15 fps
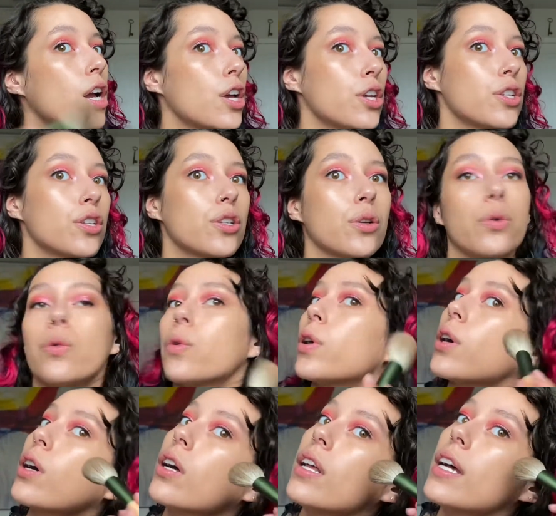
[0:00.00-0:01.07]

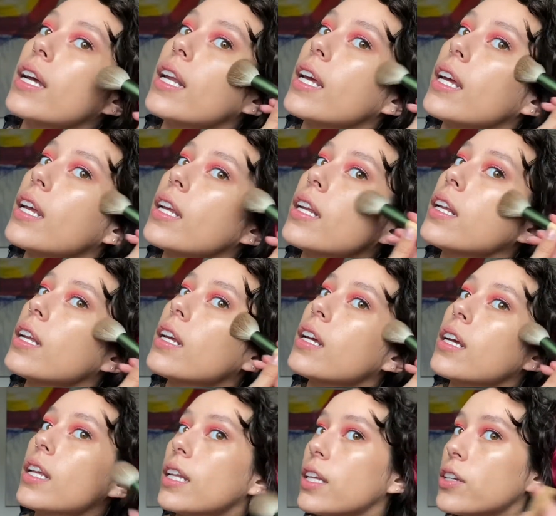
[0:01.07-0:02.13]
Swirl it in.
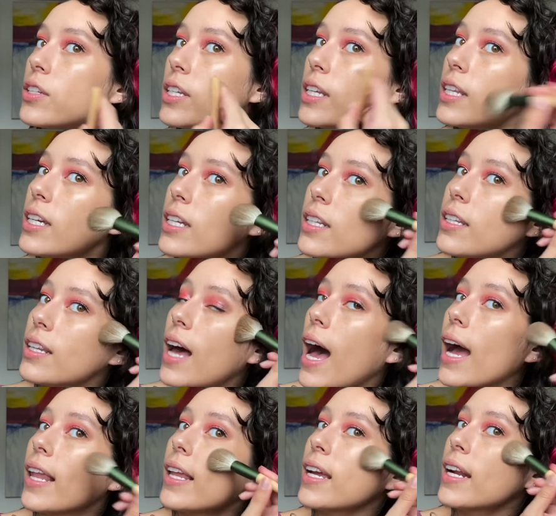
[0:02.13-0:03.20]
You see the
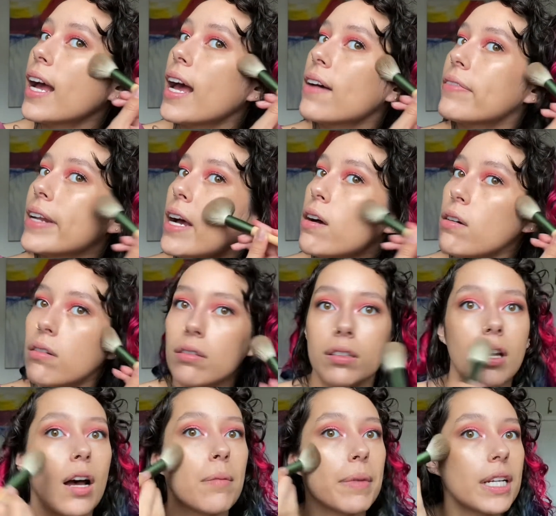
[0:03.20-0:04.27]
highlight I have now
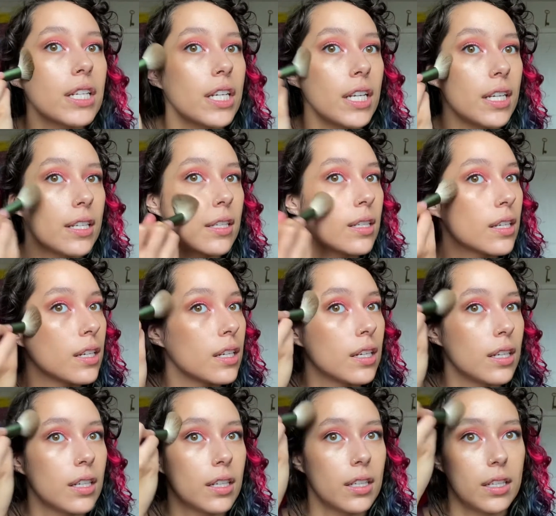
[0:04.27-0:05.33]
on my cheeks?
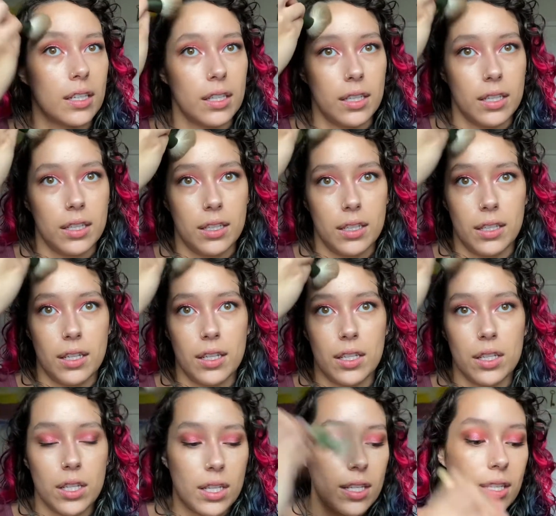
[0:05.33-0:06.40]

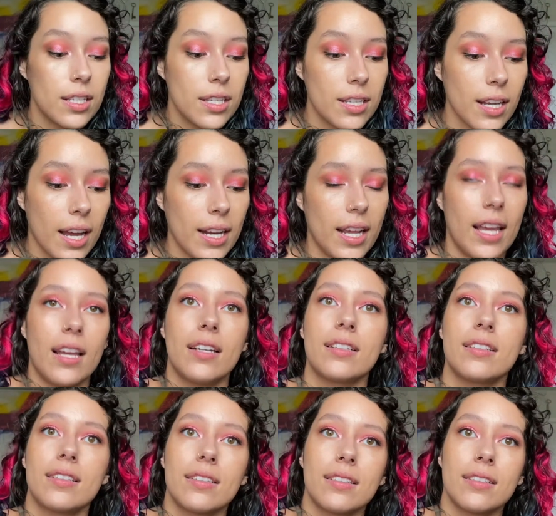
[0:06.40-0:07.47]
Stunning.
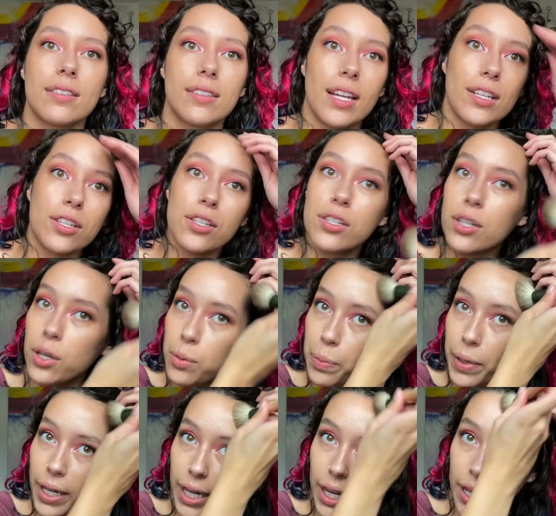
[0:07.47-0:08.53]
It's so
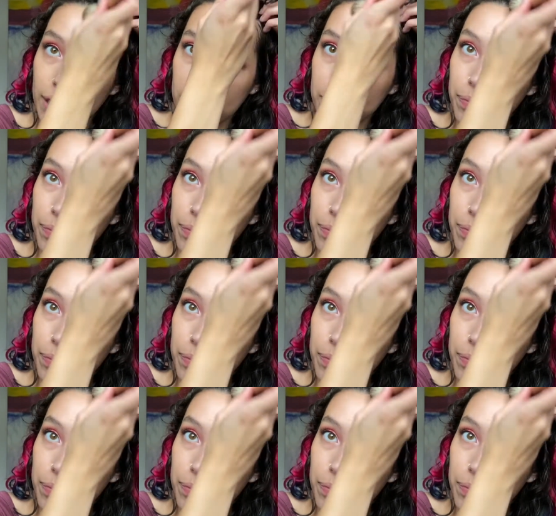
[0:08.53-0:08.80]
pretty.